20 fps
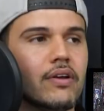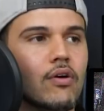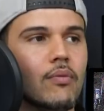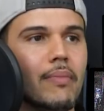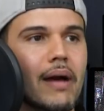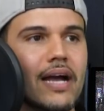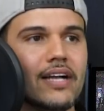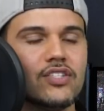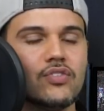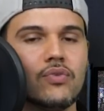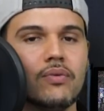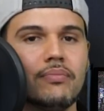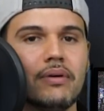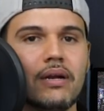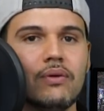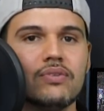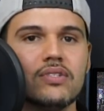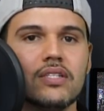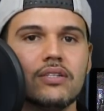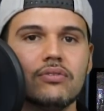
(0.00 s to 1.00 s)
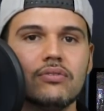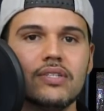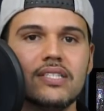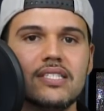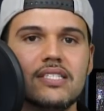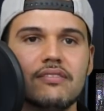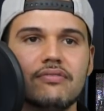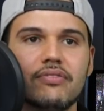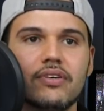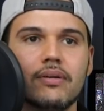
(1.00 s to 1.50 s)
go back to it, but I was a little
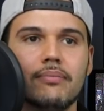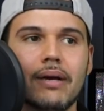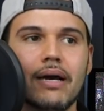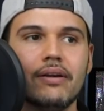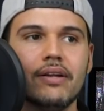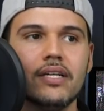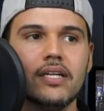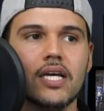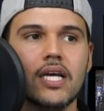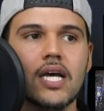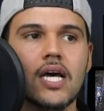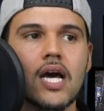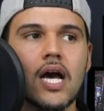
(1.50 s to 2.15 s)
indifferent about it.